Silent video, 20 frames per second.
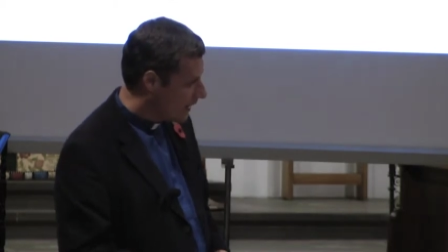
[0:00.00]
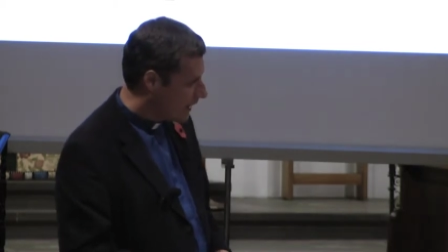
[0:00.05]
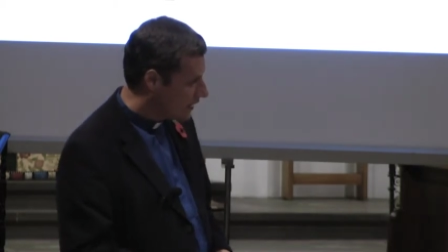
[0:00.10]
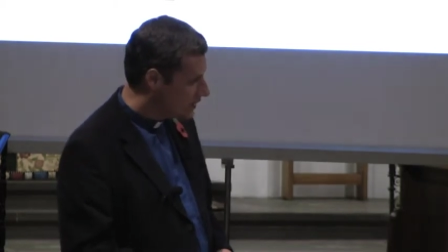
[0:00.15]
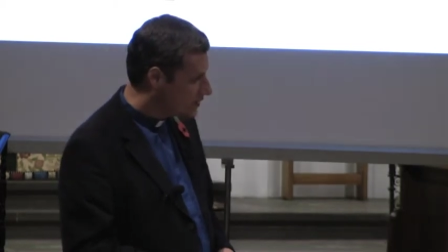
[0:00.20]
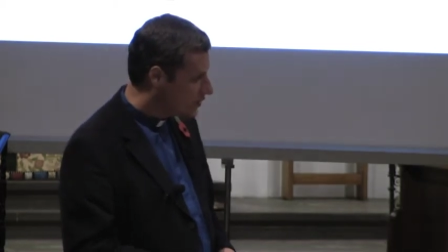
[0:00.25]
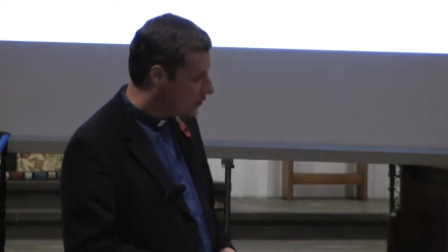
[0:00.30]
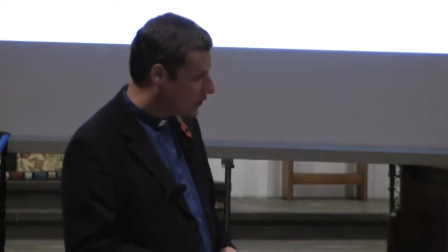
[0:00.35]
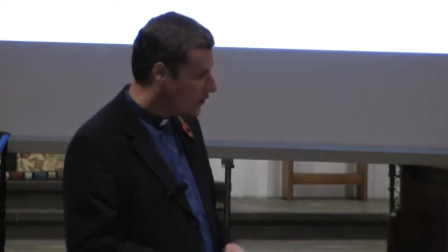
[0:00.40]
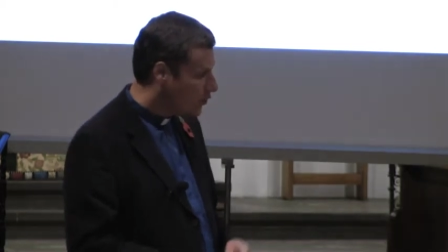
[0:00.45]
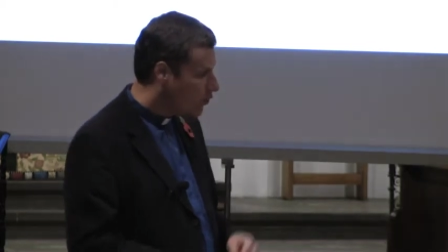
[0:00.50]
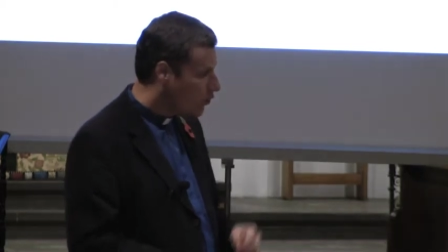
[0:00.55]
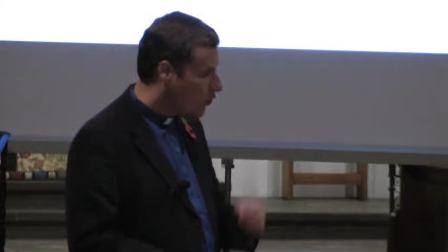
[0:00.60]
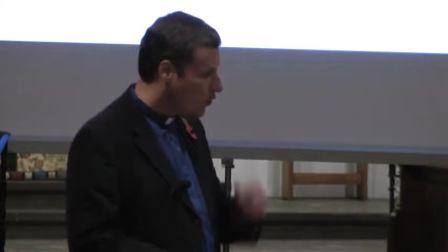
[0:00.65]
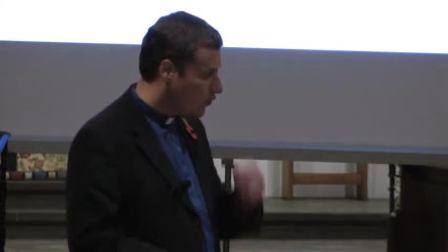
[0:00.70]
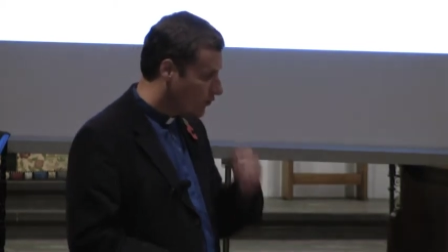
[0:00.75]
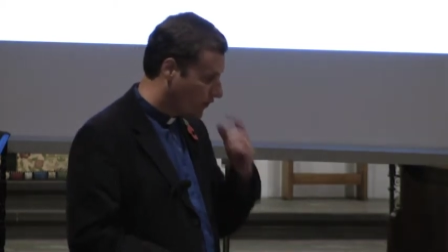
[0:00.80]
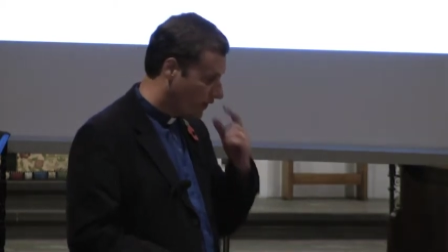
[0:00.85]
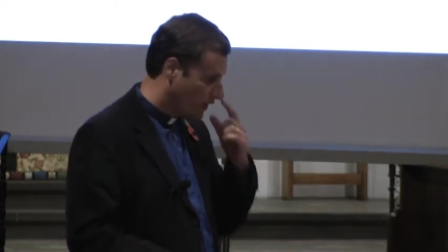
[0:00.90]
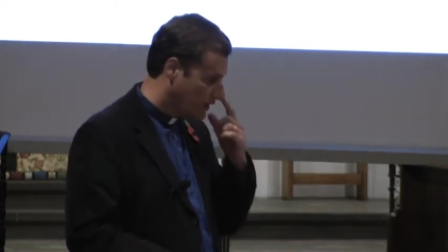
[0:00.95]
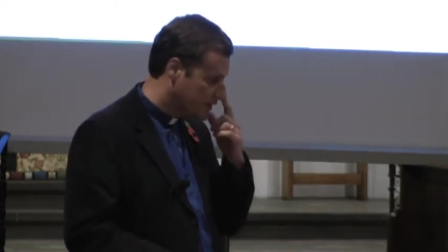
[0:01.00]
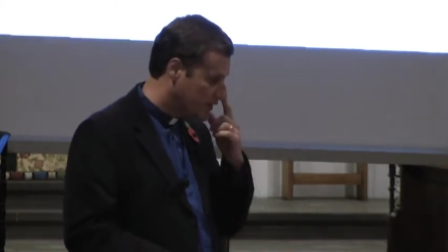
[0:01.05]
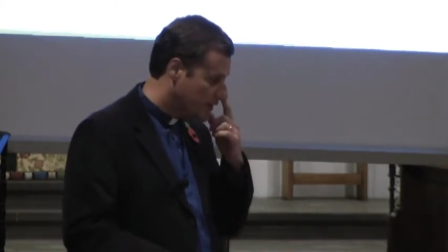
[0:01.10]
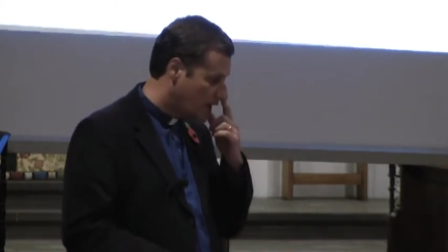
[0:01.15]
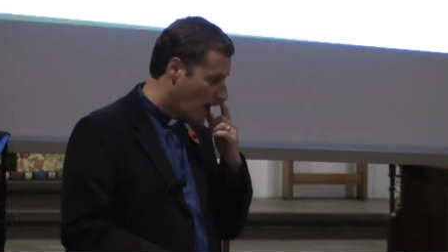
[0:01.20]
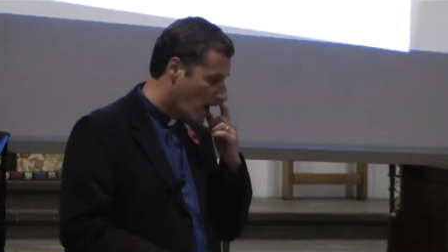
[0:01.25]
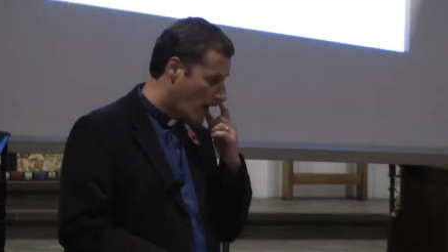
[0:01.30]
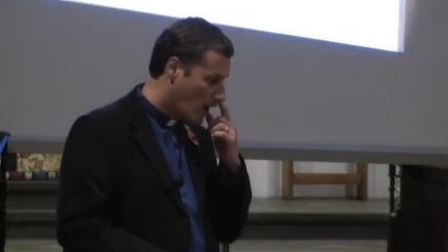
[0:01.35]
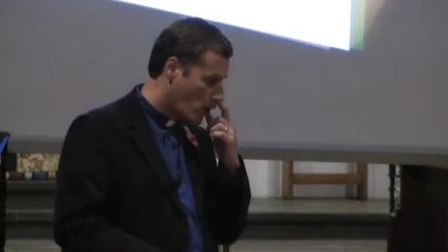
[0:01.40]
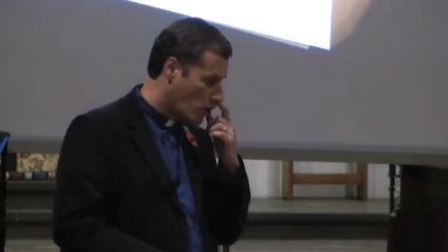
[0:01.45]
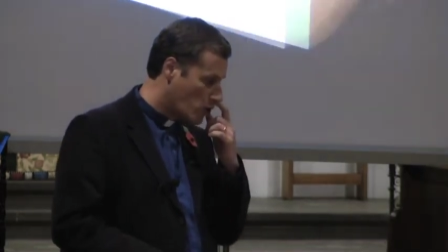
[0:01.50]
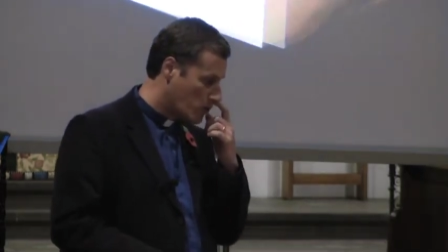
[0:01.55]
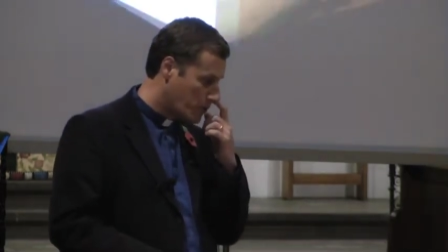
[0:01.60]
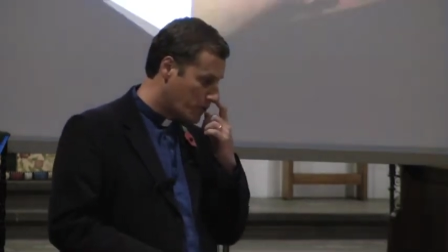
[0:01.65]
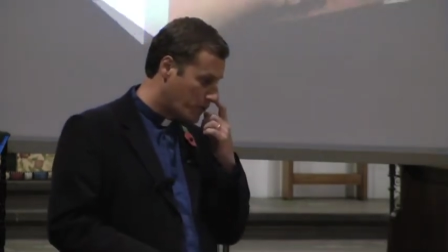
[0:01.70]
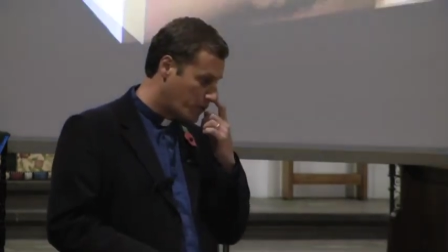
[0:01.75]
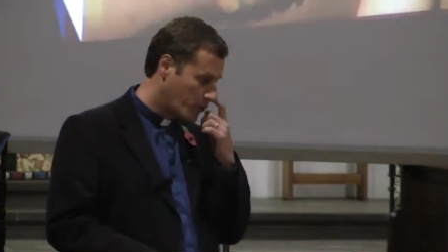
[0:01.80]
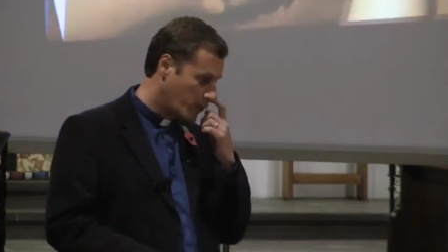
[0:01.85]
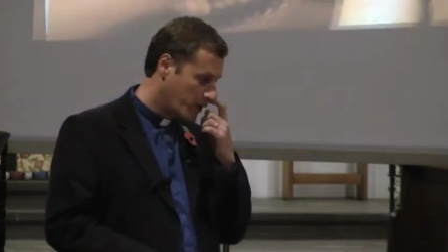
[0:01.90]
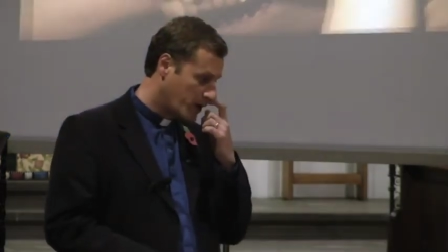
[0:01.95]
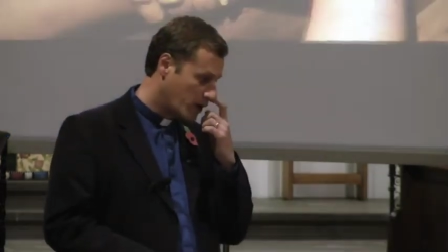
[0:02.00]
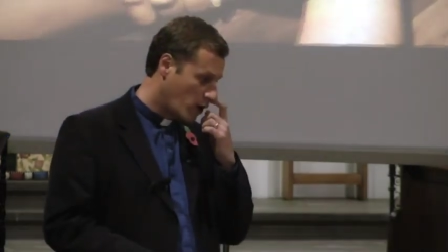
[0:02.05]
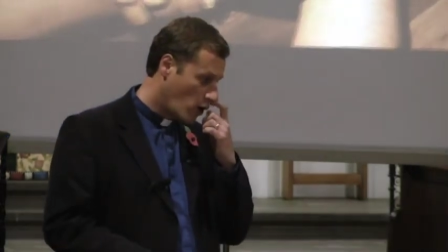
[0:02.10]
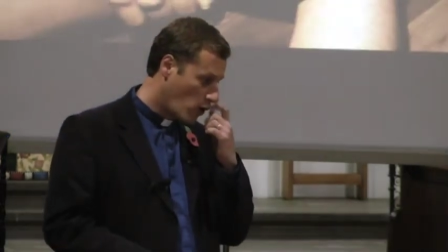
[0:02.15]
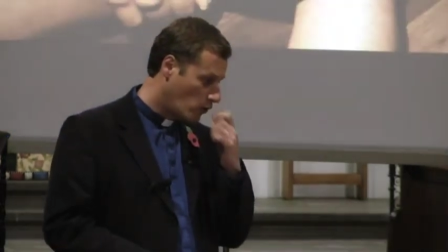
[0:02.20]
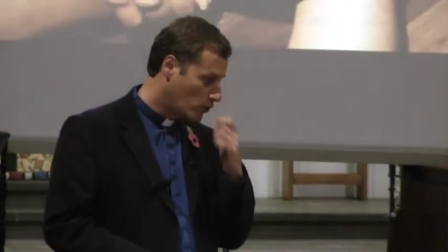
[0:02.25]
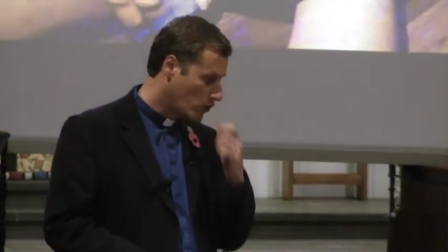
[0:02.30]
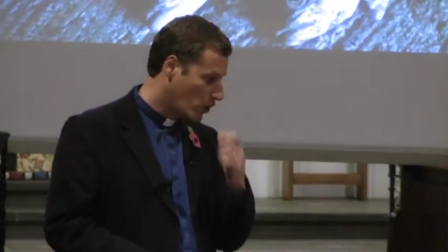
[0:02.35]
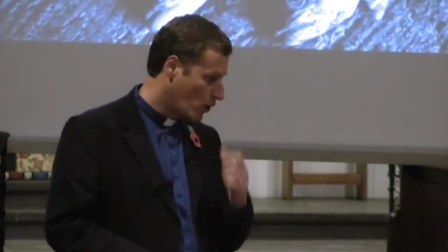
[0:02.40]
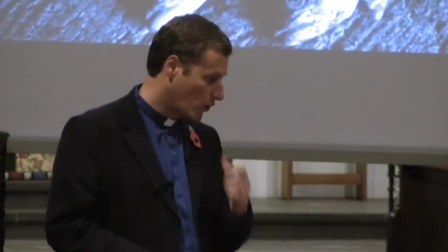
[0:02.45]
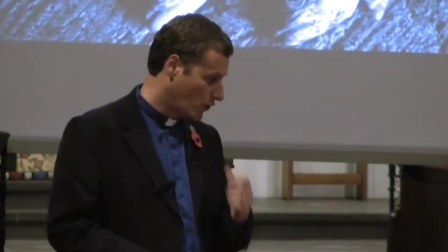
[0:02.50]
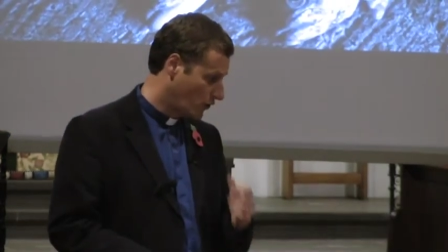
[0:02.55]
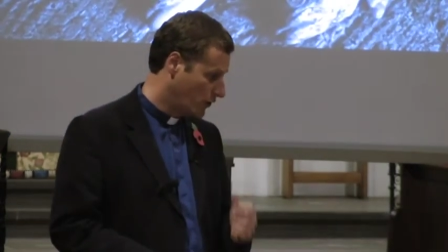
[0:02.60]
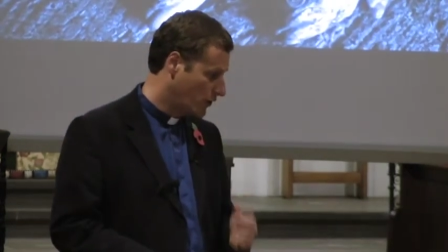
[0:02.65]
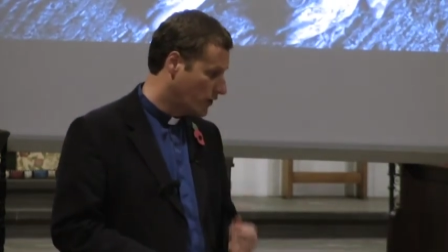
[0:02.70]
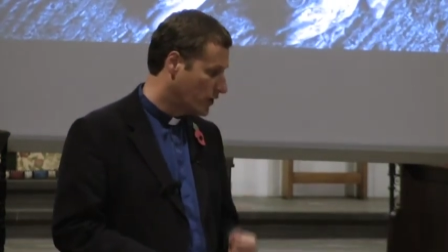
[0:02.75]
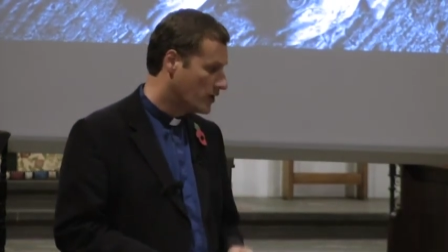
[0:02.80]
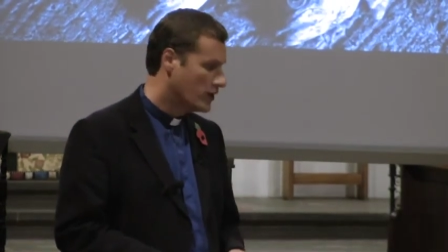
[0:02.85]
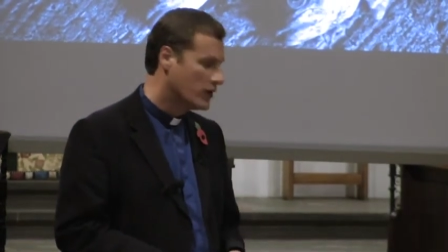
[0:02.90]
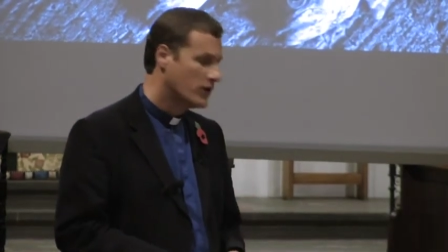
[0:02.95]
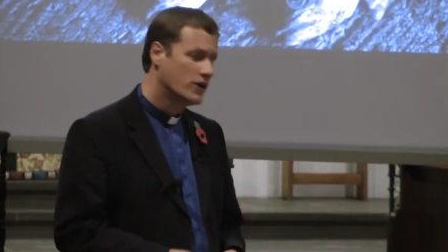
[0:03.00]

And so in all of this, I hope we can hold on